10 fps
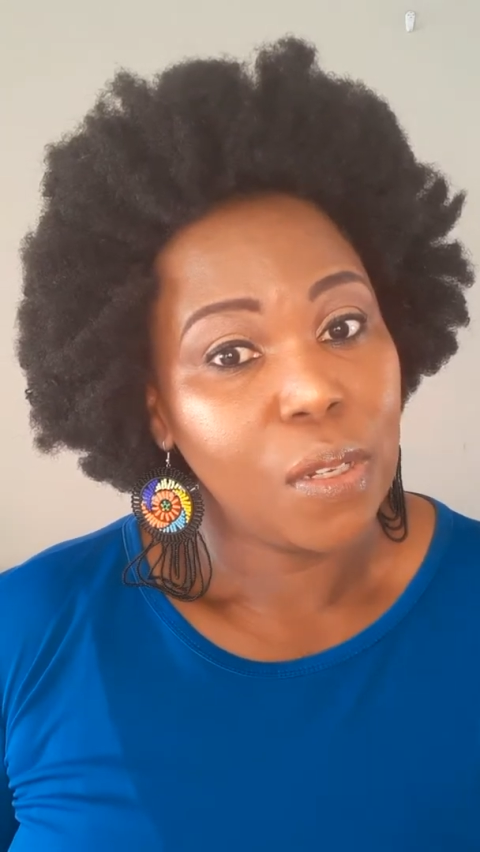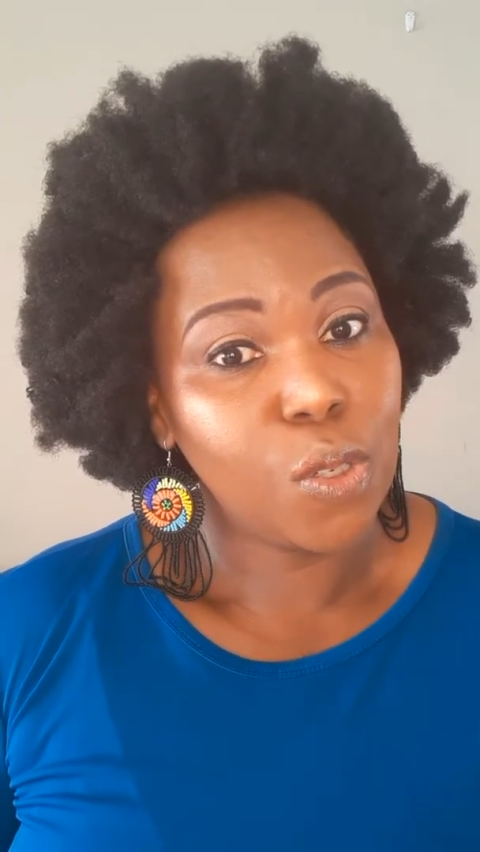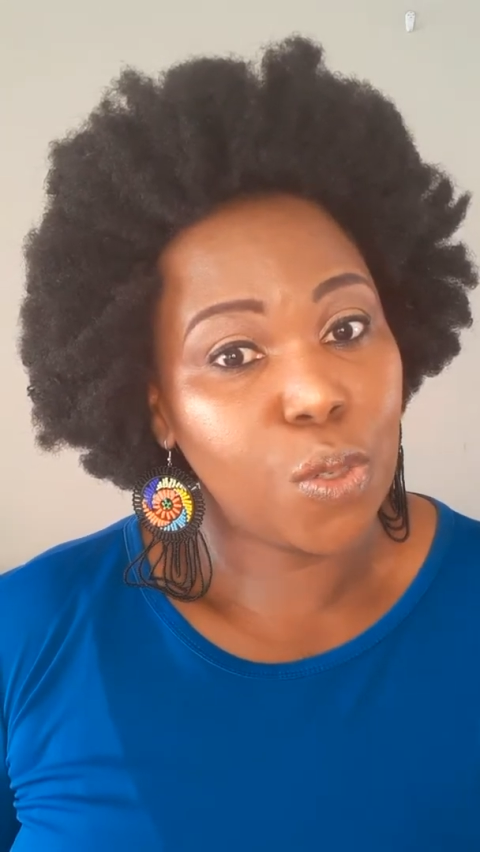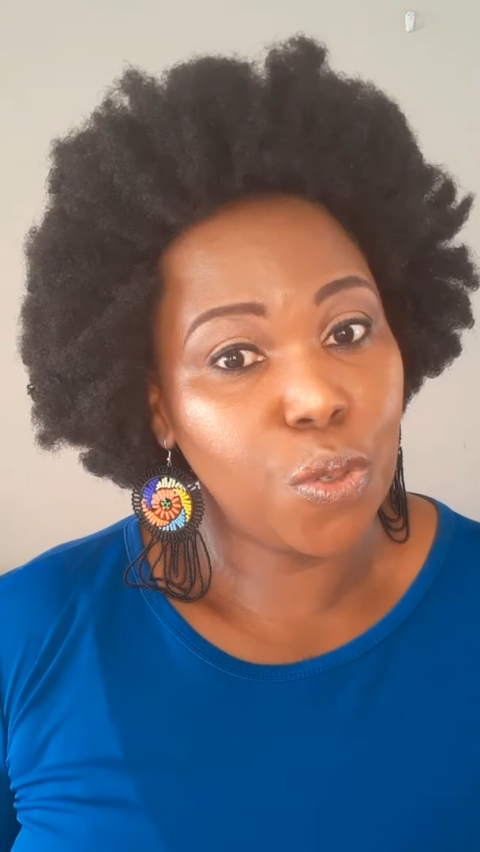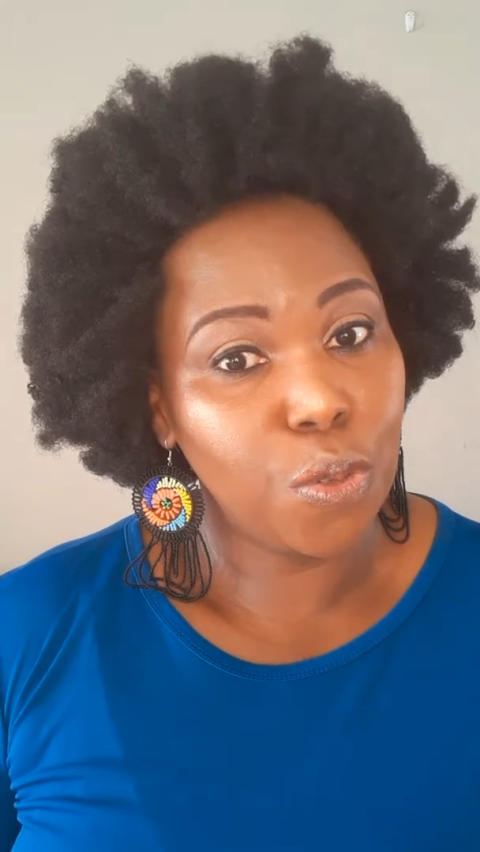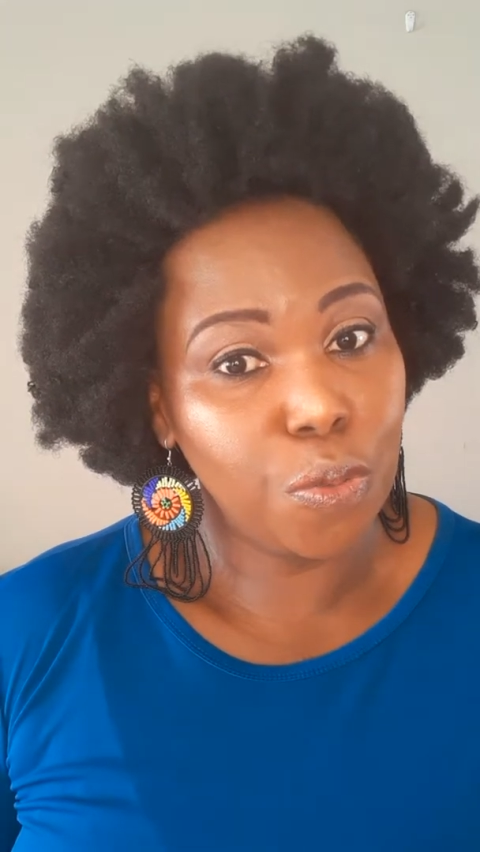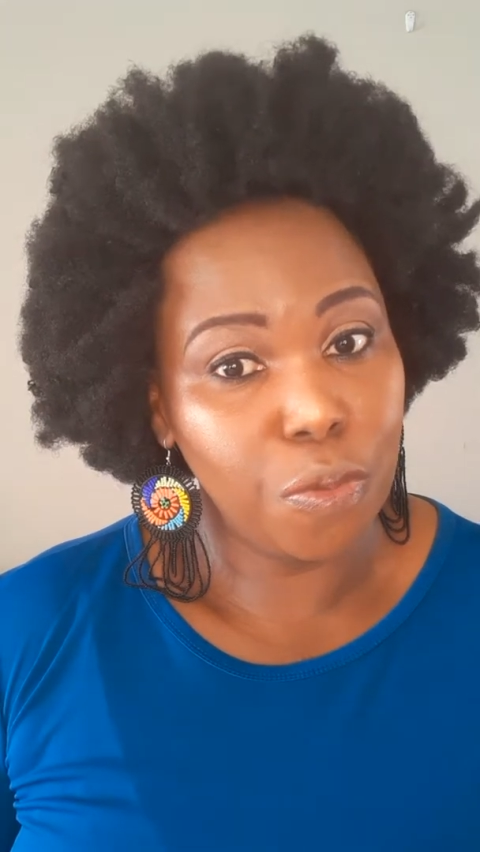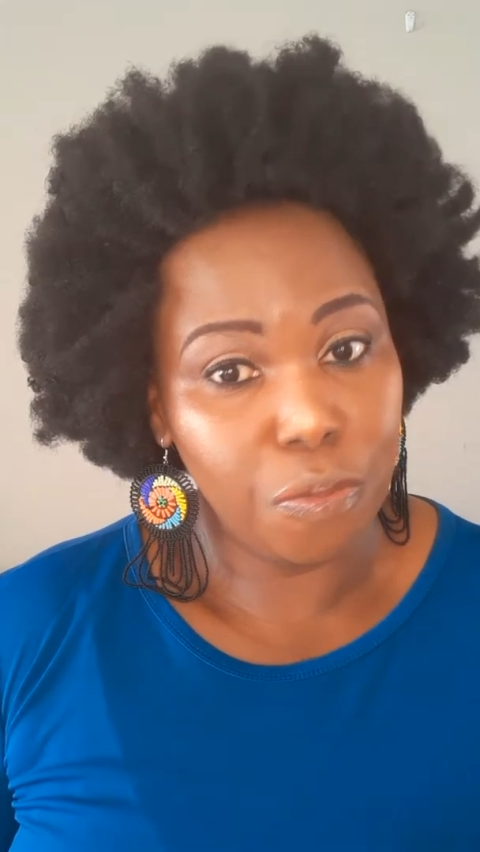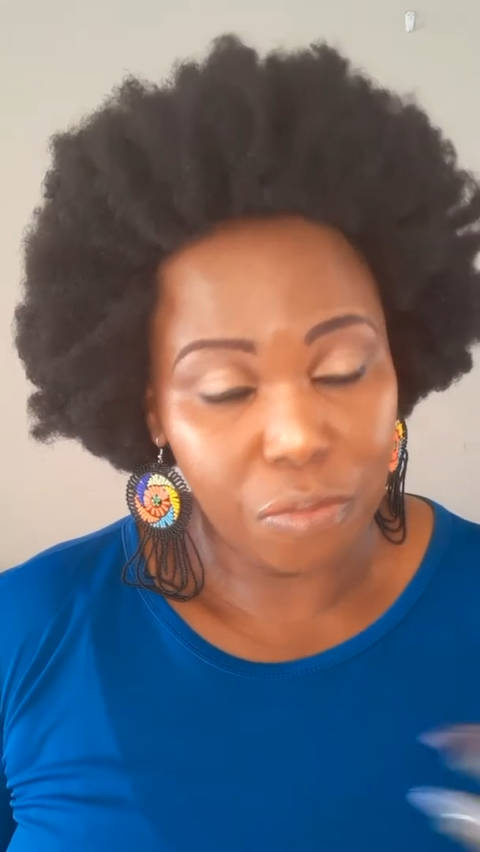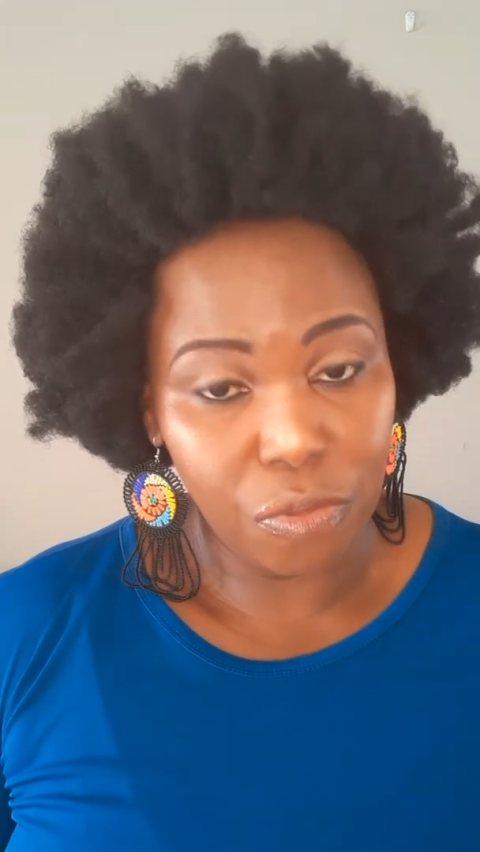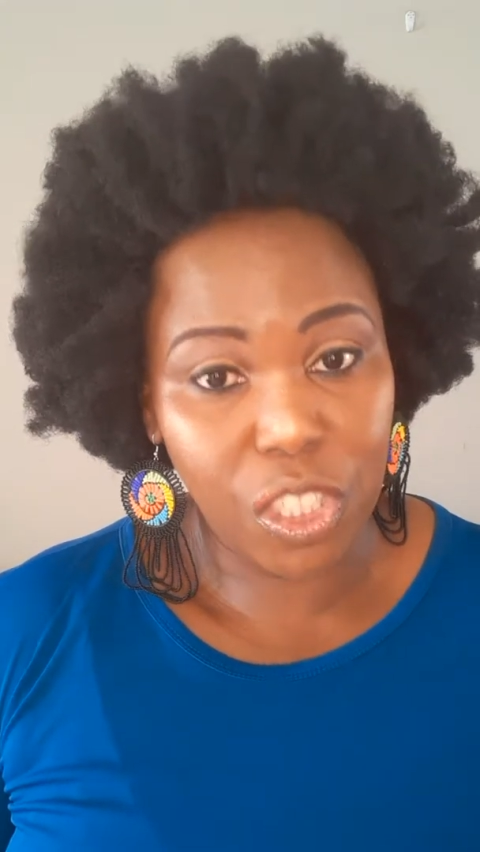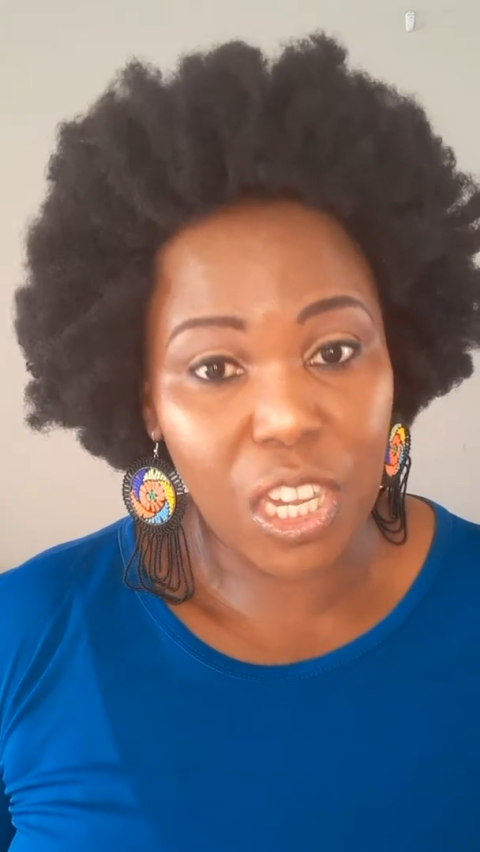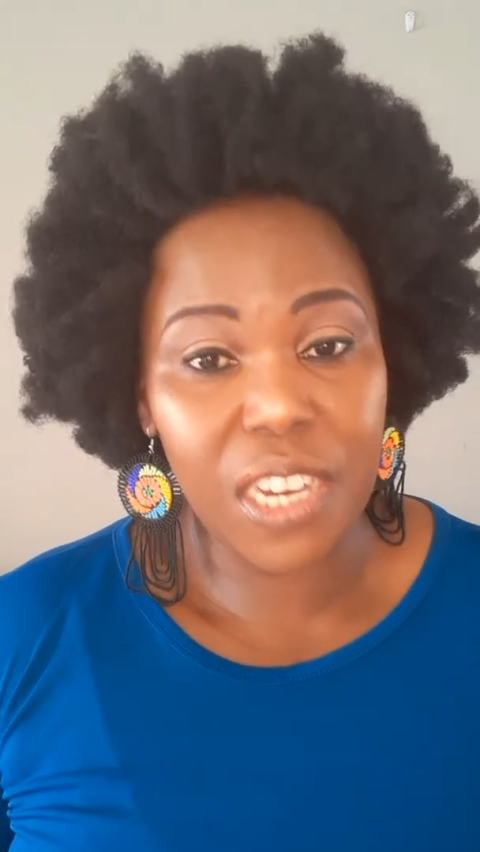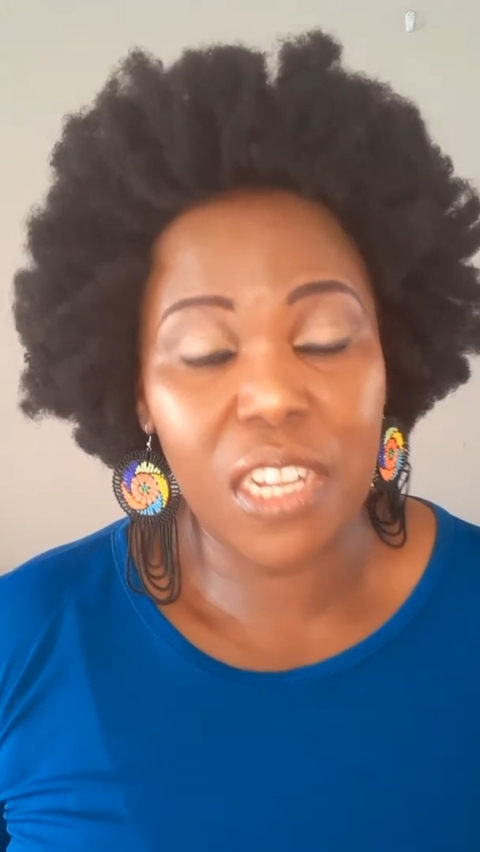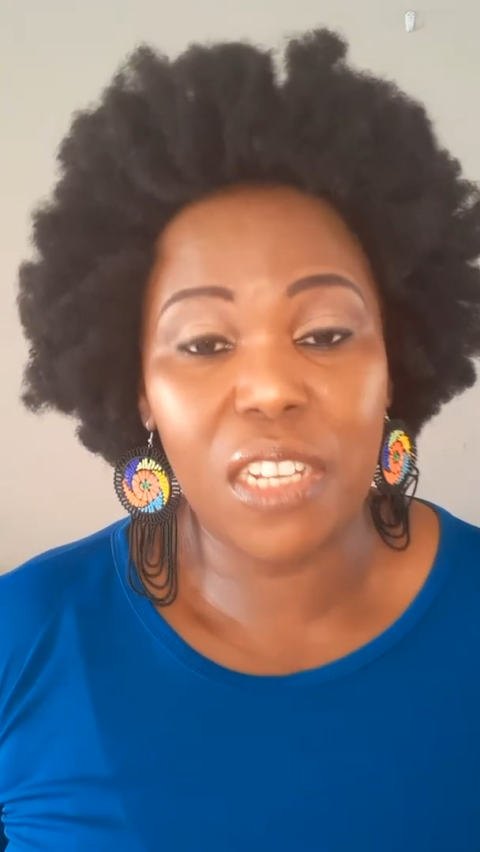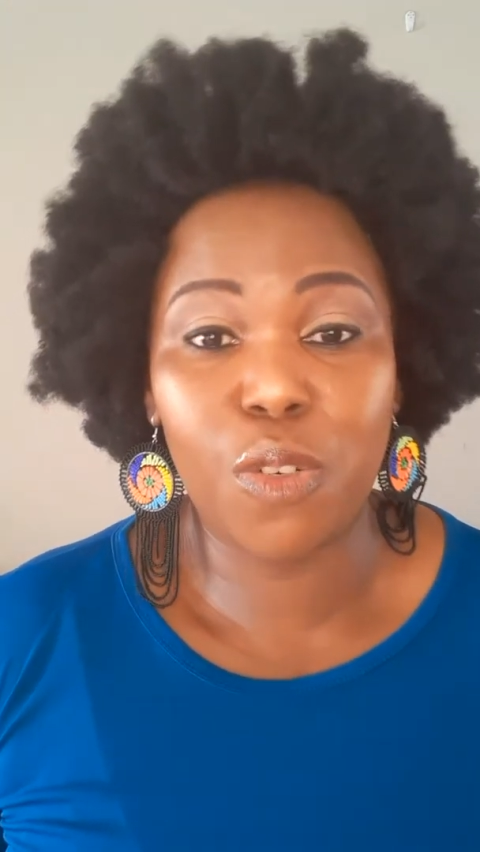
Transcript: to journey